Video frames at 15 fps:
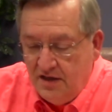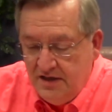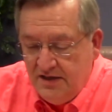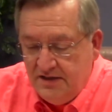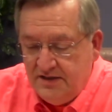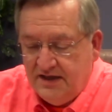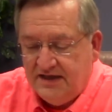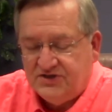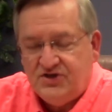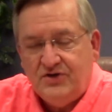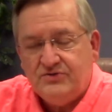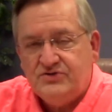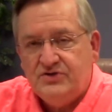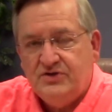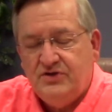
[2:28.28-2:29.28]
is
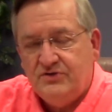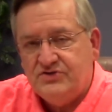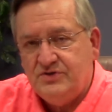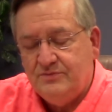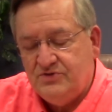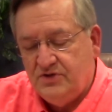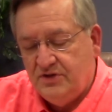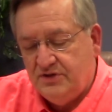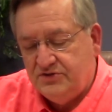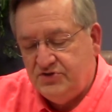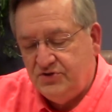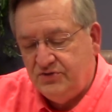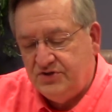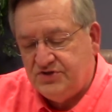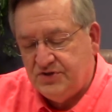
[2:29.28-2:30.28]
here's, here's some uh,
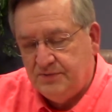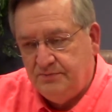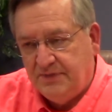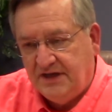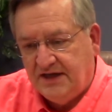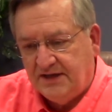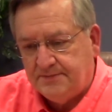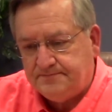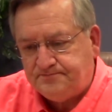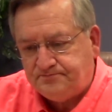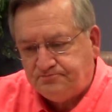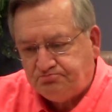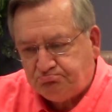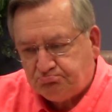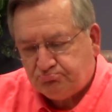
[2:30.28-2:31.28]
Jewish men
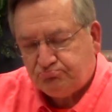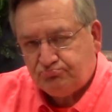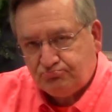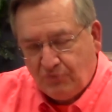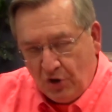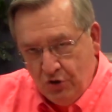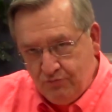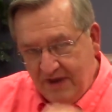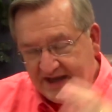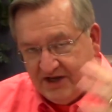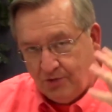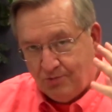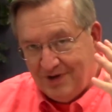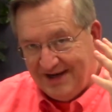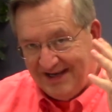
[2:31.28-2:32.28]
who make
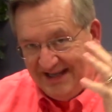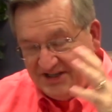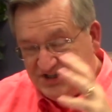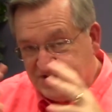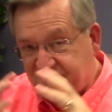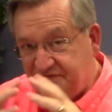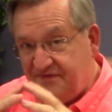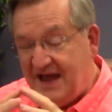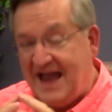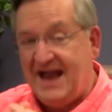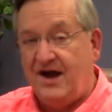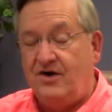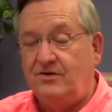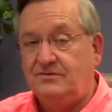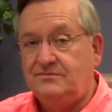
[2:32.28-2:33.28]
a religious
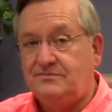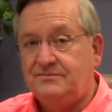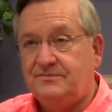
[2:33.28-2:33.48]
vow